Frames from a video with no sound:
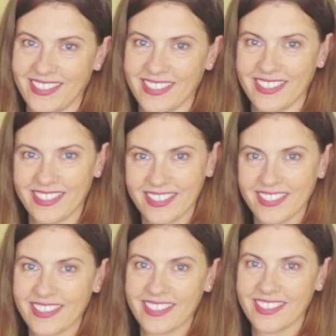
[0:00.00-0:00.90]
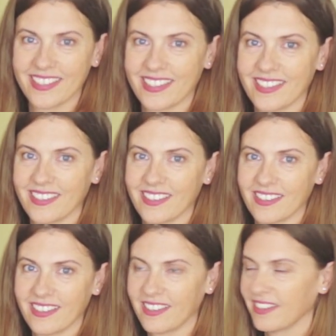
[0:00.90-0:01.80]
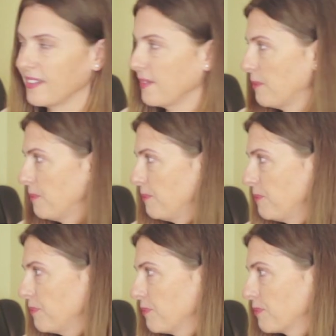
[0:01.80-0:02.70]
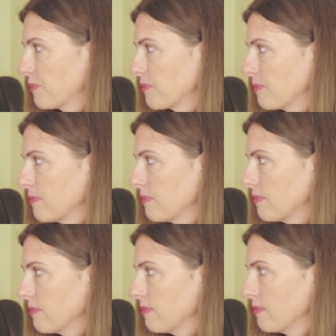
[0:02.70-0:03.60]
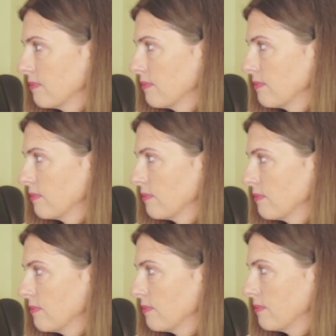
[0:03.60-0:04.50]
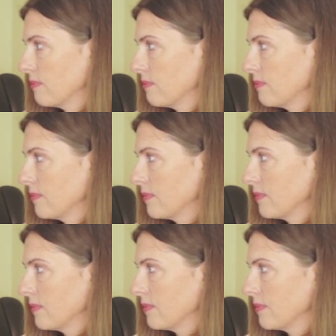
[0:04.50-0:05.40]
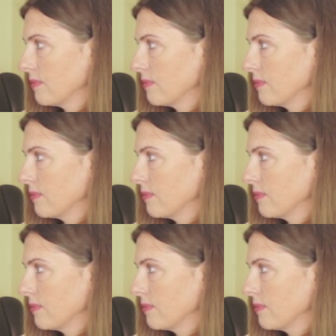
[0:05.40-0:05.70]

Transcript: [no speech]